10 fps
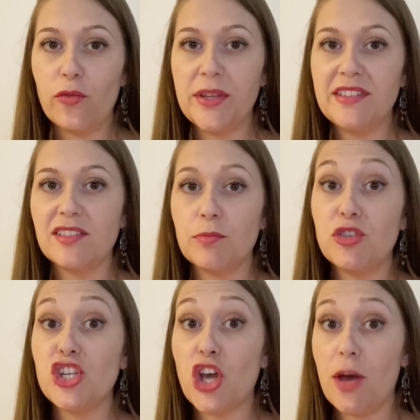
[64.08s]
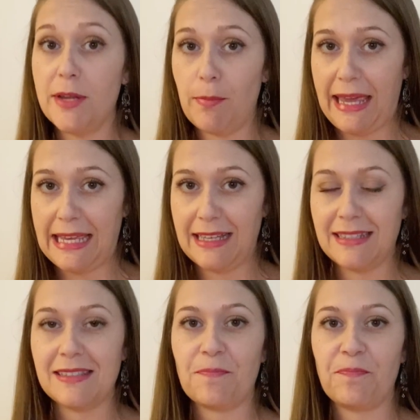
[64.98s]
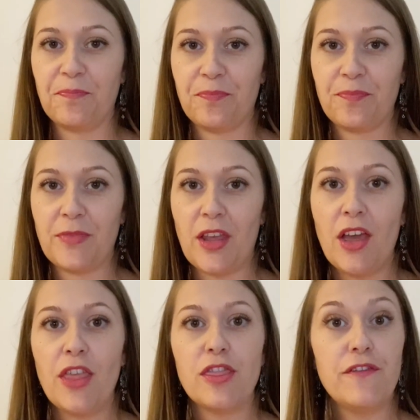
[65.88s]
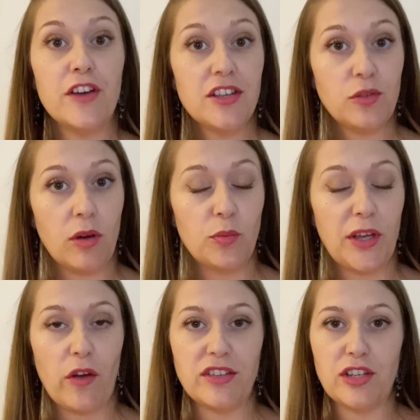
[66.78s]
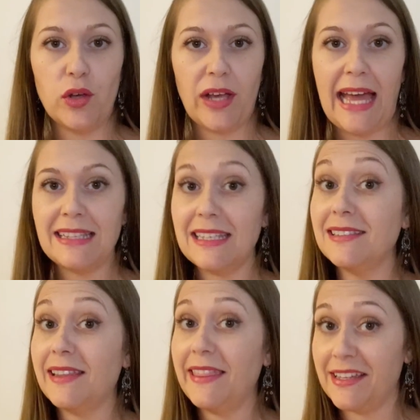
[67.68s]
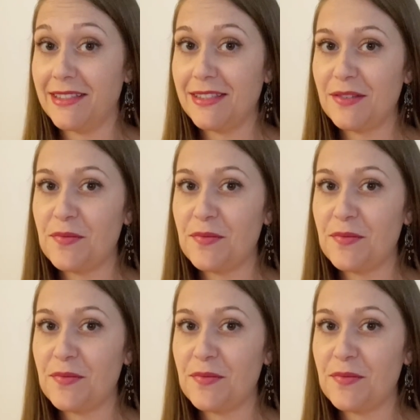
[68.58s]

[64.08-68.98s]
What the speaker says: with some German makes. The first one we're going to look at is this.